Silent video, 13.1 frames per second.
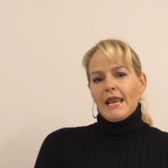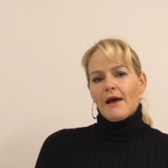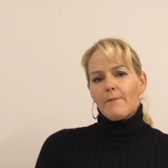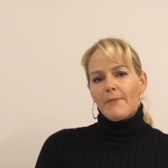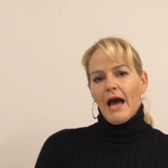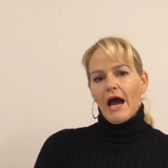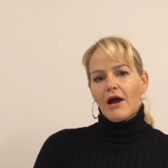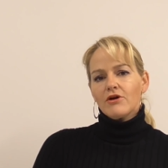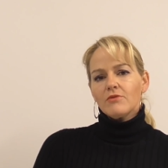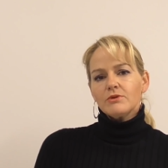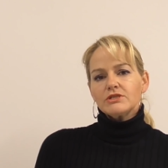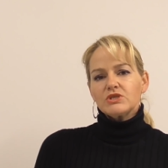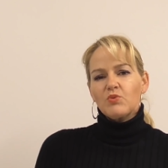Now,
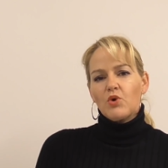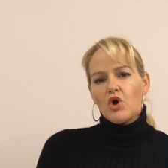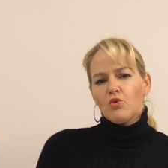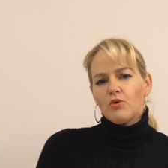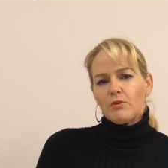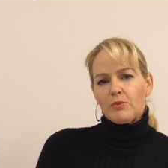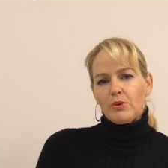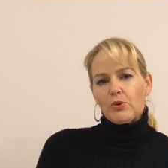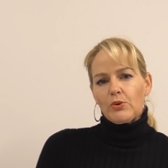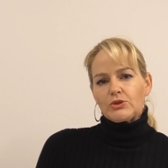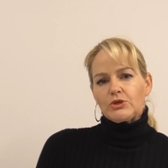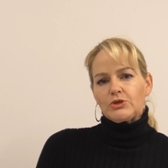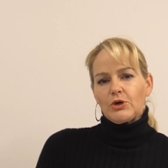parabens were
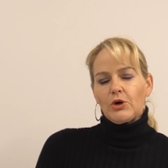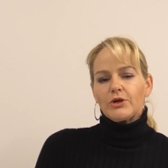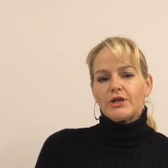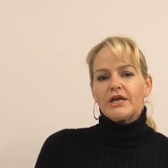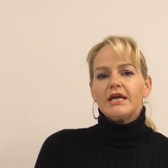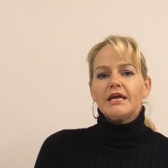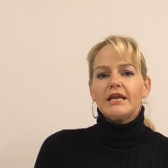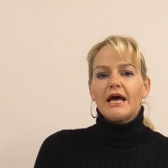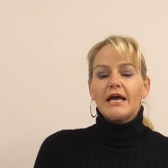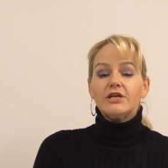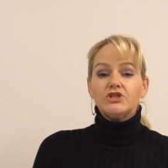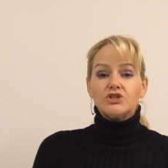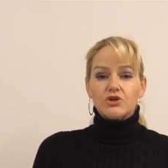reported on in
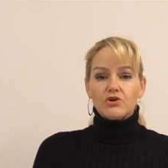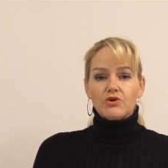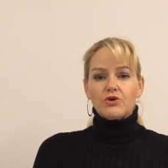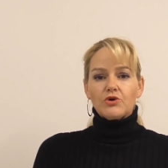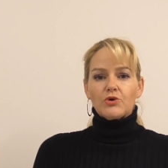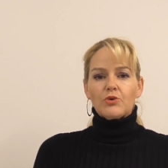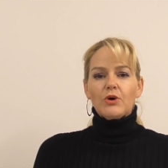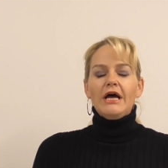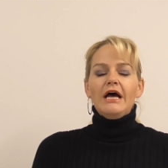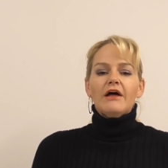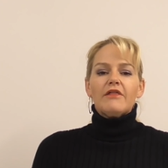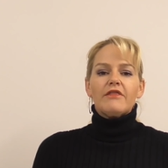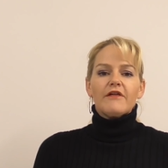a journal
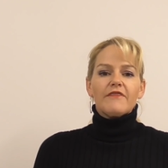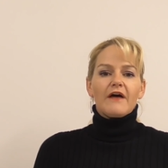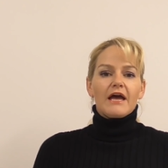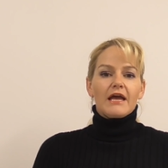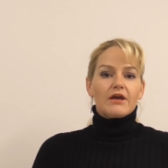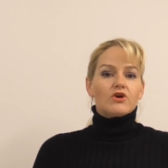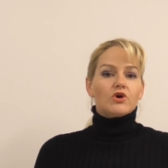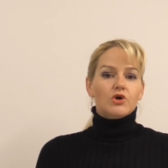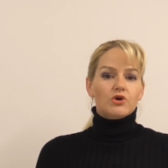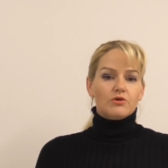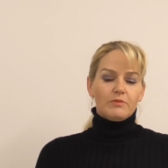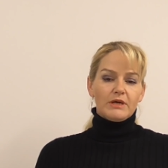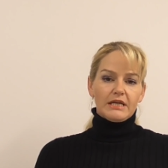that they
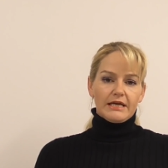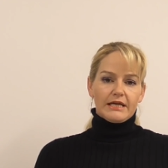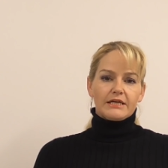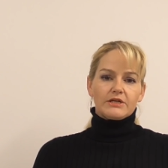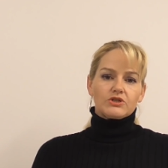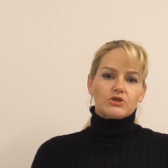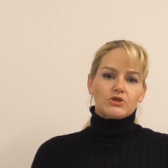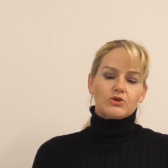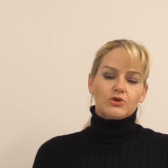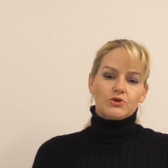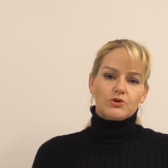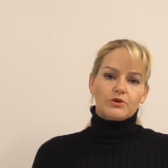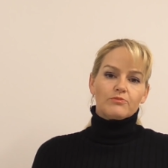could be leading
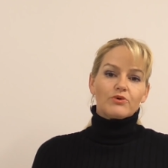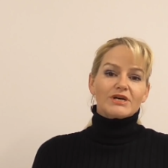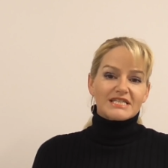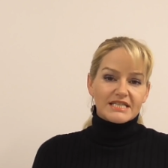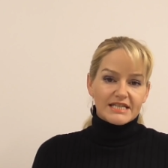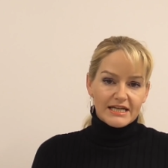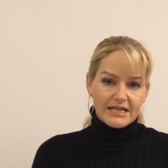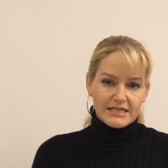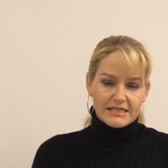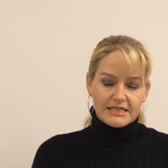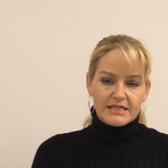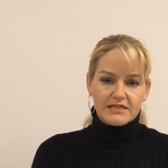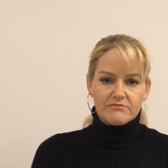to breast
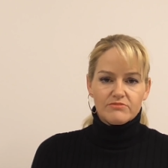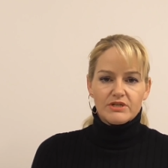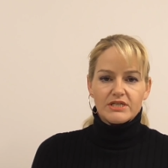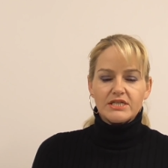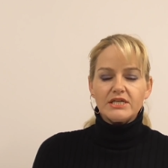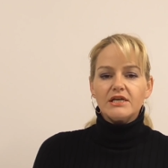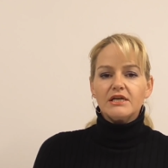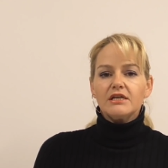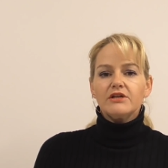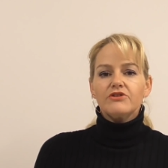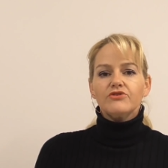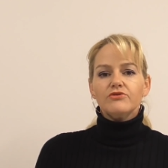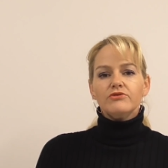cancer, in
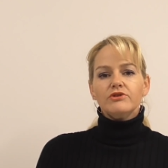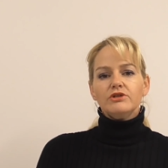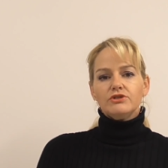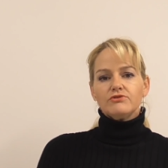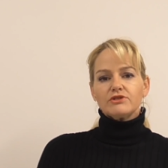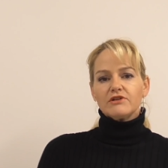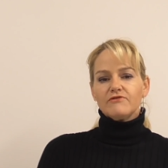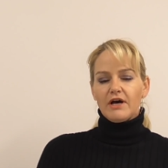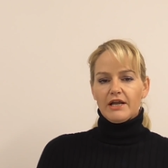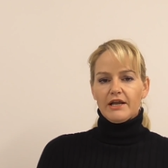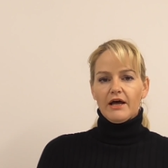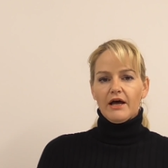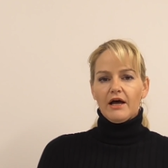particular through the use of
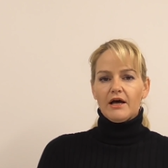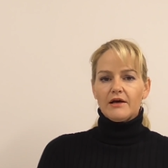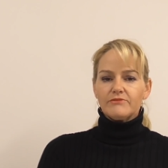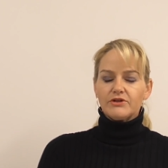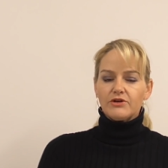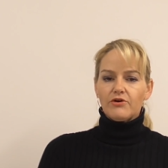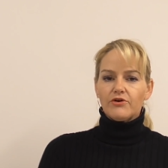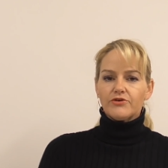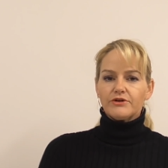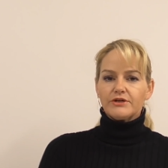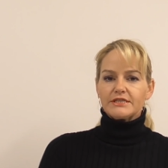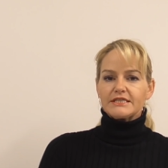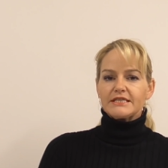underarm
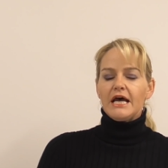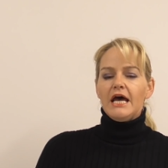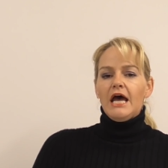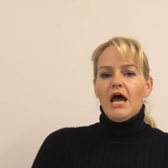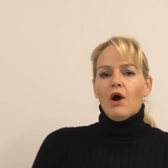deodorants.